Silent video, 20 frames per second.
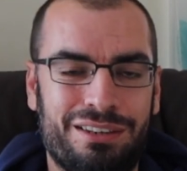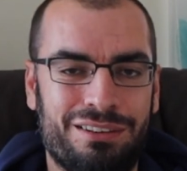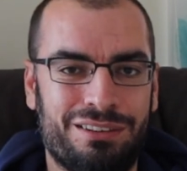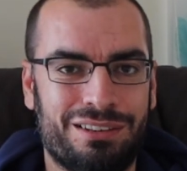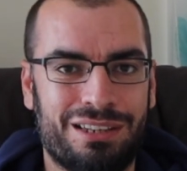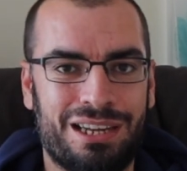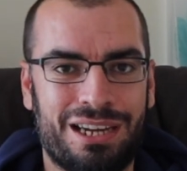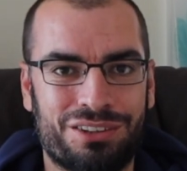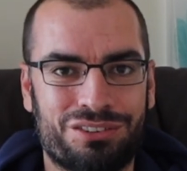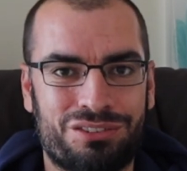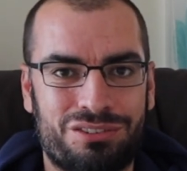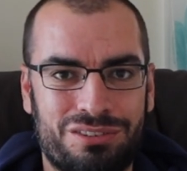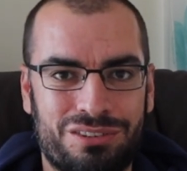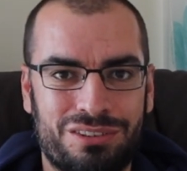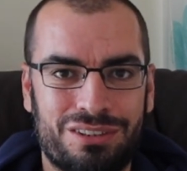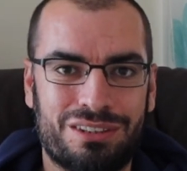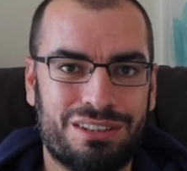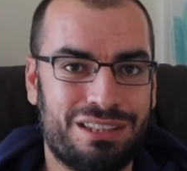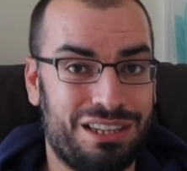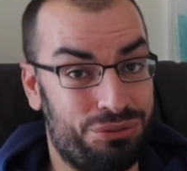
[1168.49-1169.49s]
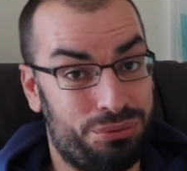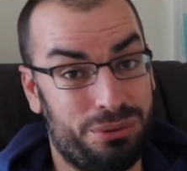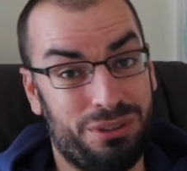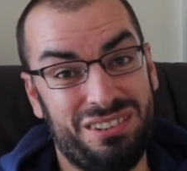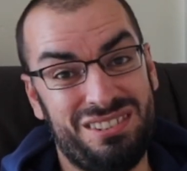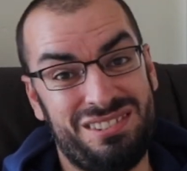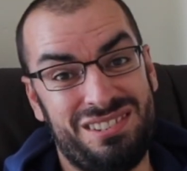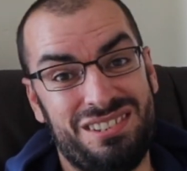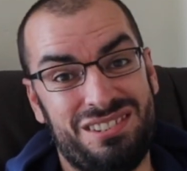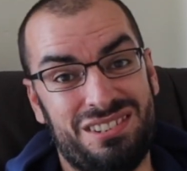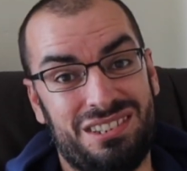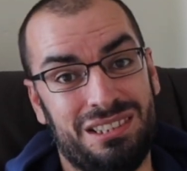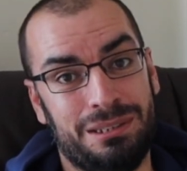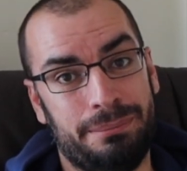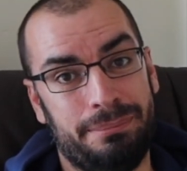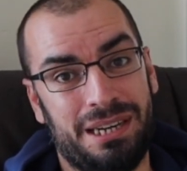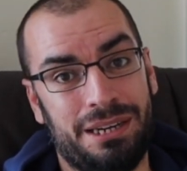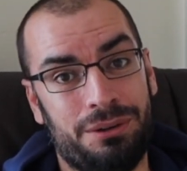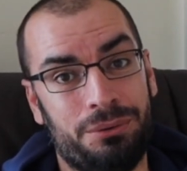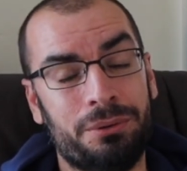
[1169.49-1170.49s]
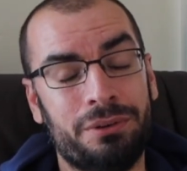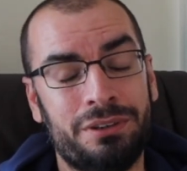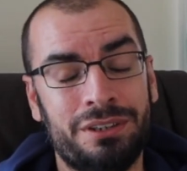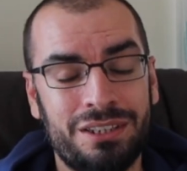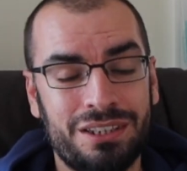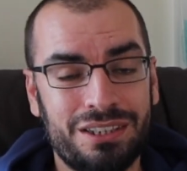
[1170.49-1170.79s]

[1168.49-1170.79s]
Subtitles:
and that's what this is all about.